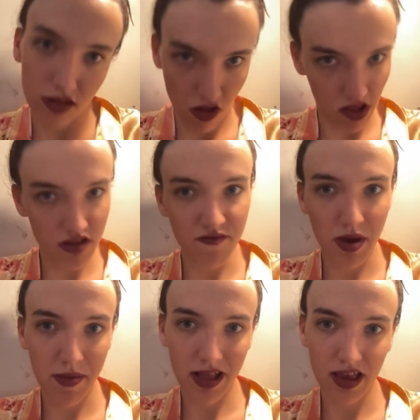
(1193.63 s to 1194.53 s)
all of my
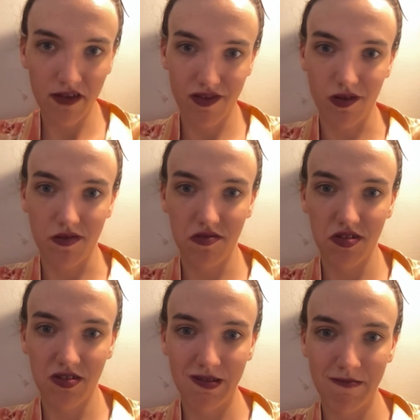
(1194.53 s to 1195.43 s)
ballet
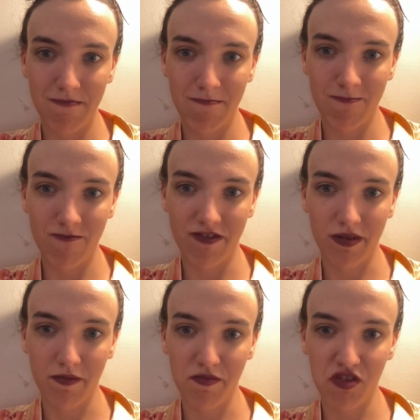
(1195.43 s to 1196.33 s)
photos
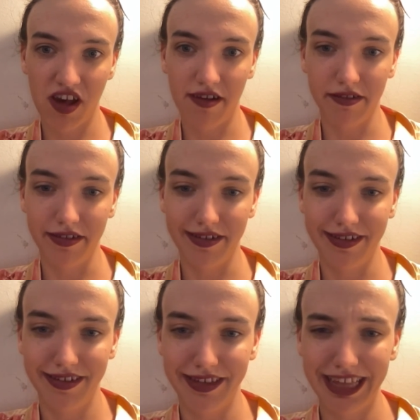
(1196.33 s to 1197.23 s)
from childhood.
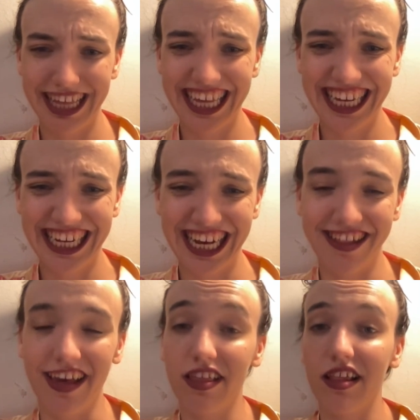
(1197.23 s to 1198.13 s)
I
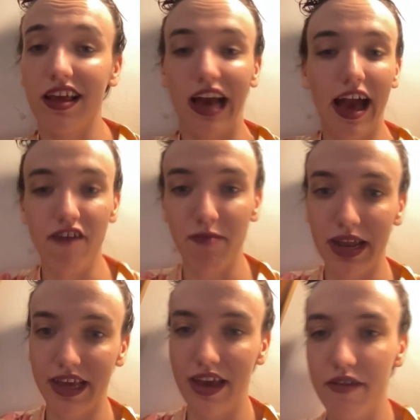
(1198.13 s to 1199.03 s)
say that like I have
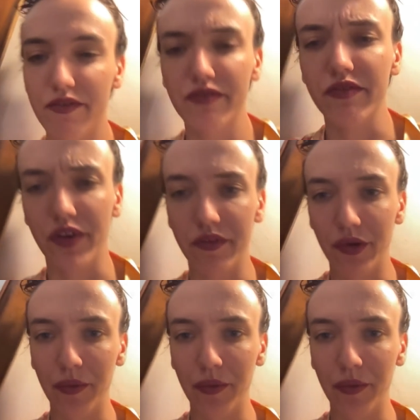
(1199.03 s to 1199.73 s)
many, I have very few,